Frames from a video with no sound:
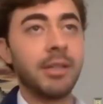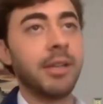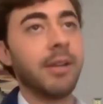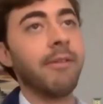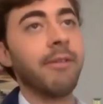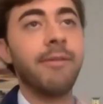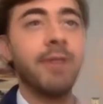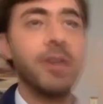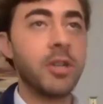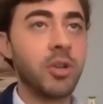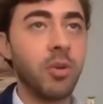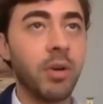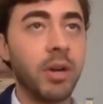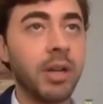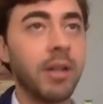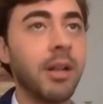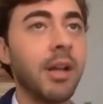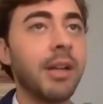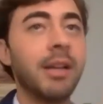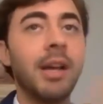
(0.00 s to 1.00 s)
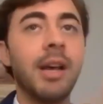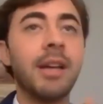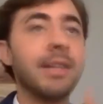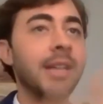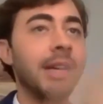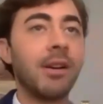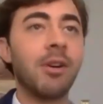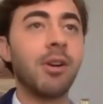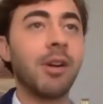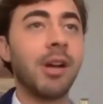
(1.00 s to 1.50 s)
You know, fish oil. I, I
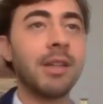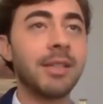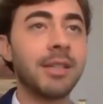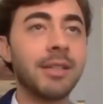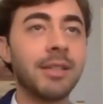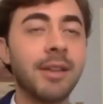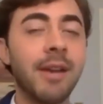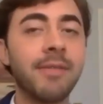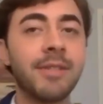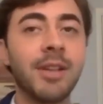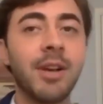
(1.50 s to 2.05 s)
take all kinds of stuff.